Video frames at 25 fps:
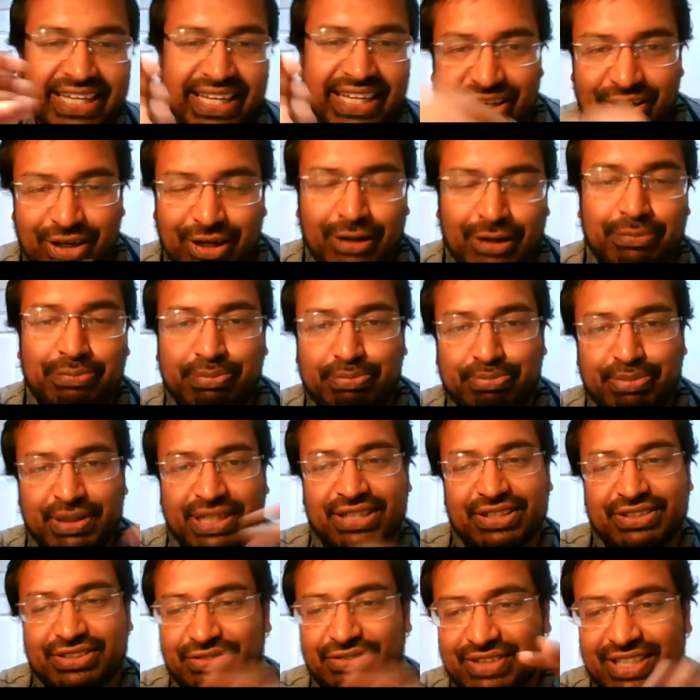it up
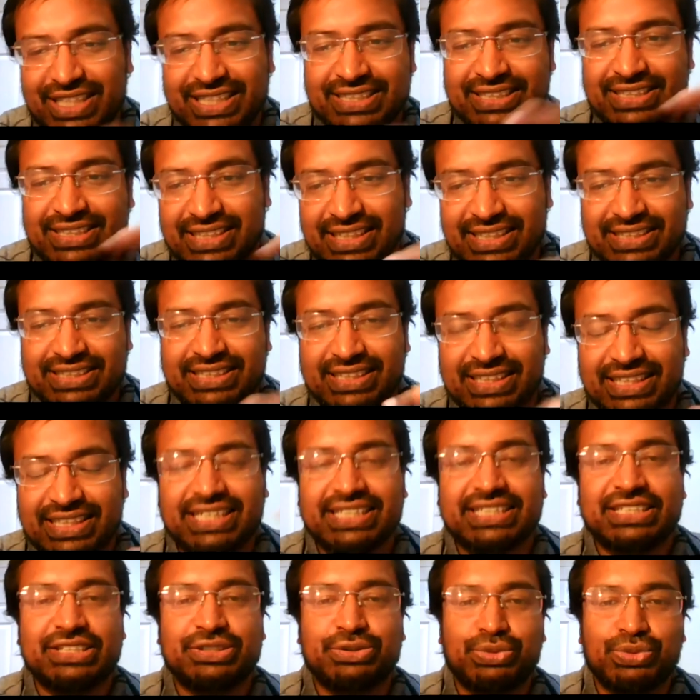because of this and this and
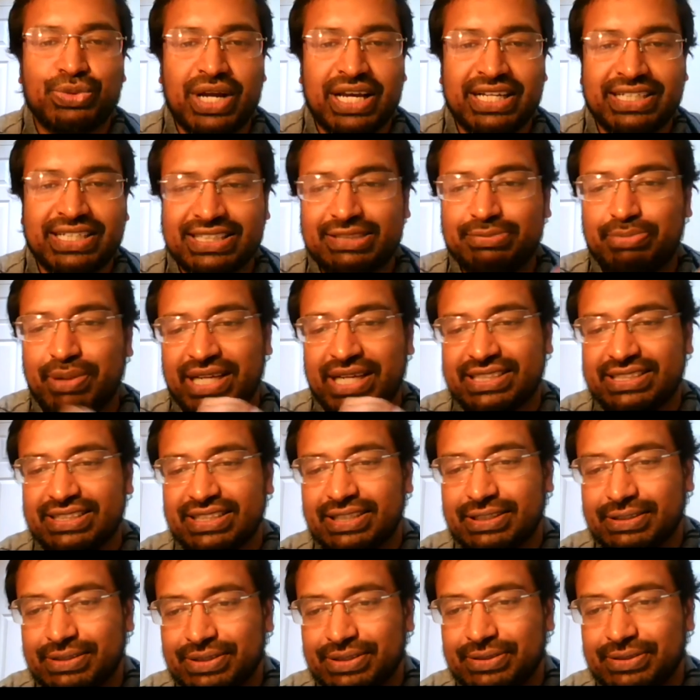this, red is better.